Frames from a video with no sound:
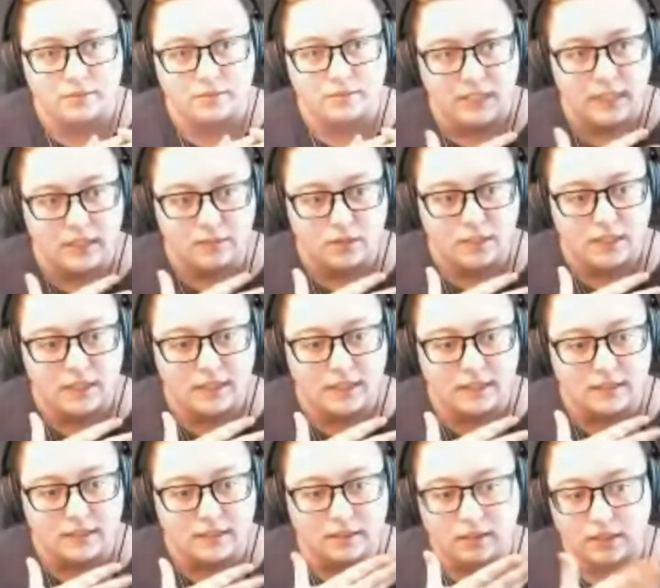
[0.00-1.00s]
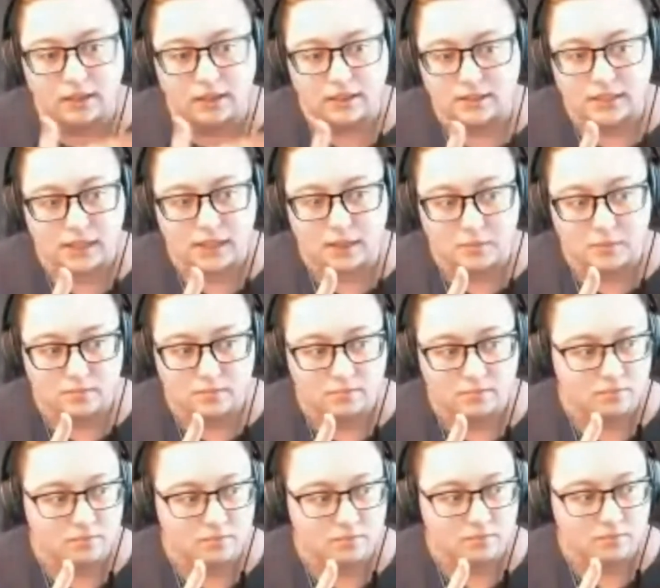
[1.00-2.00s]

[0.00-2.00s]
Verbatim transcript: play for it and a long time